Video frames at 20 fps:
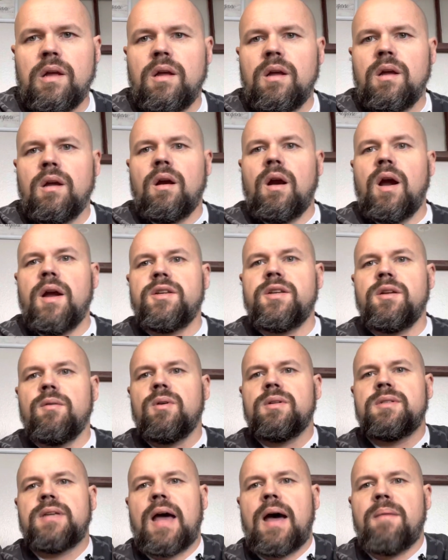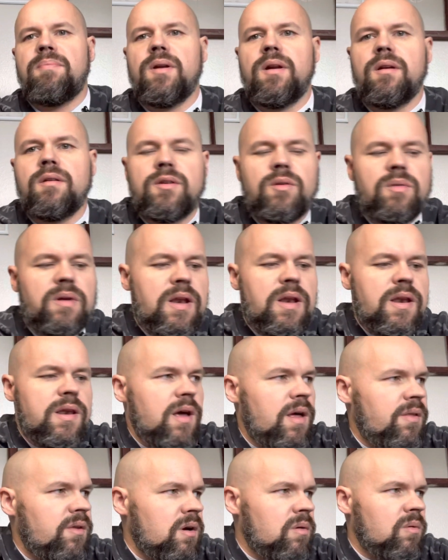All right, what's happened? Doing
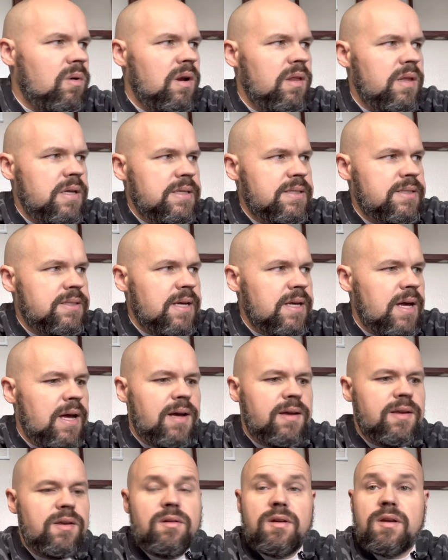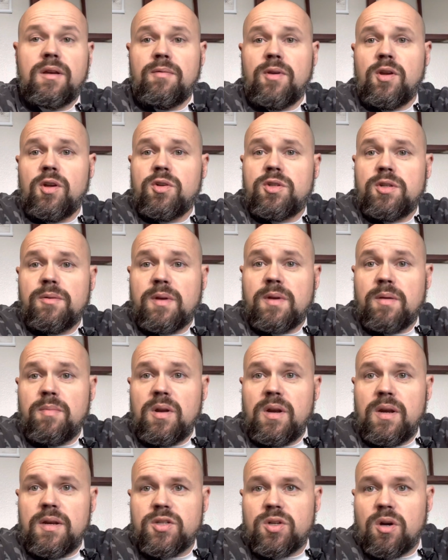another one of these YouTube
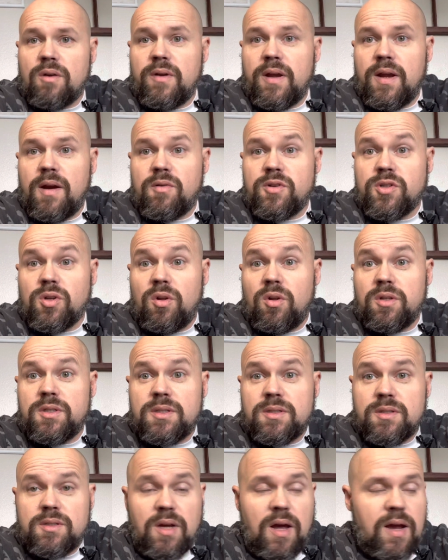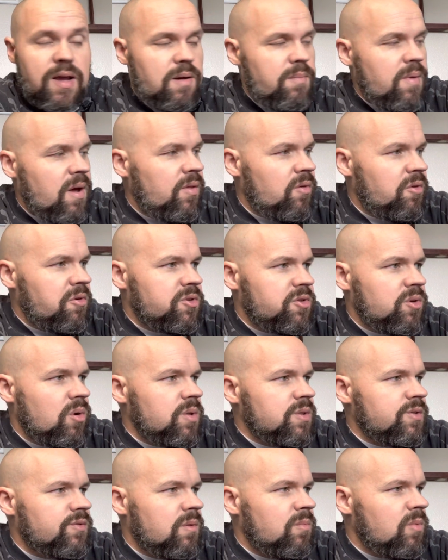community survey results, talking about the
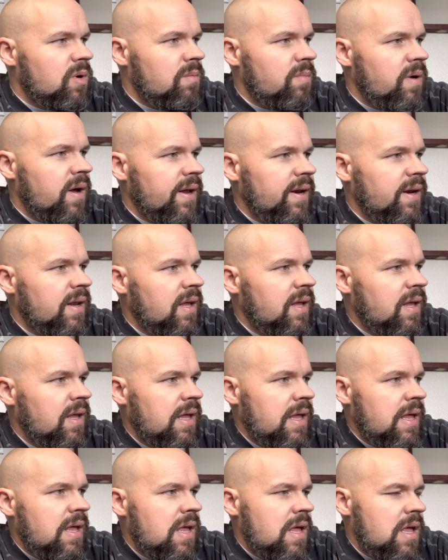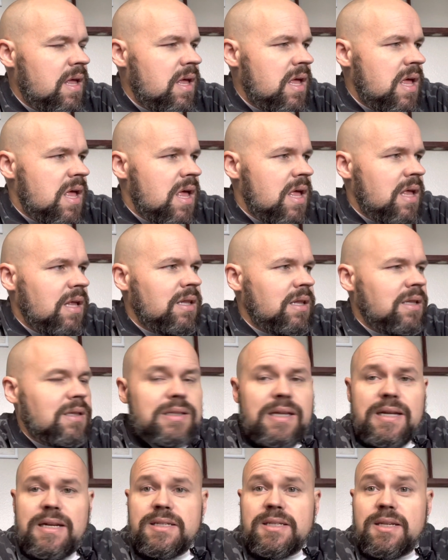results from one of my
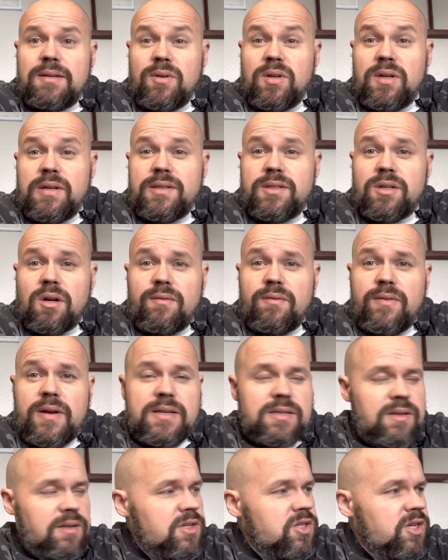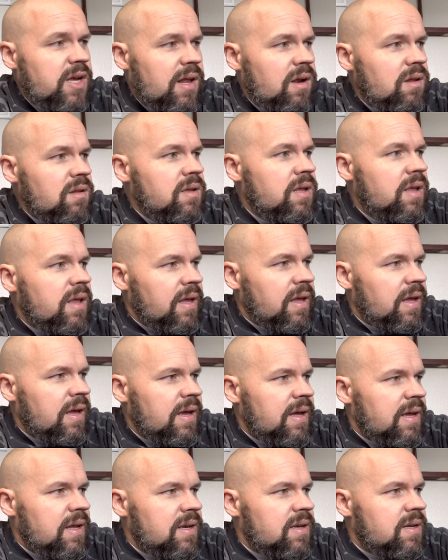latest community surveys on the channel,
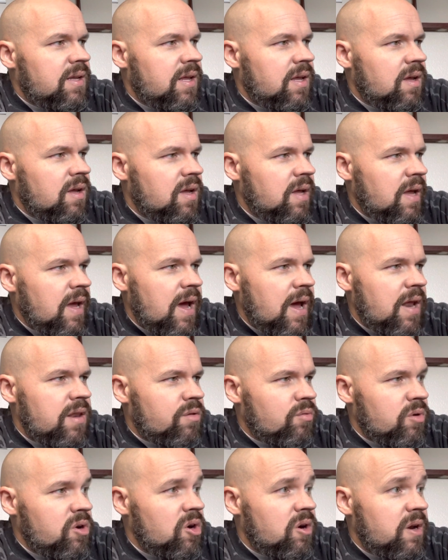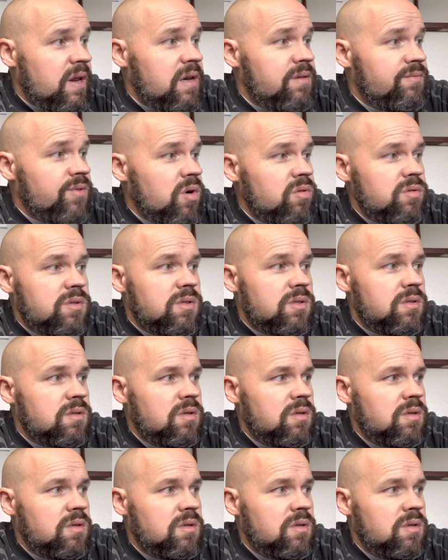and I had 380 votes.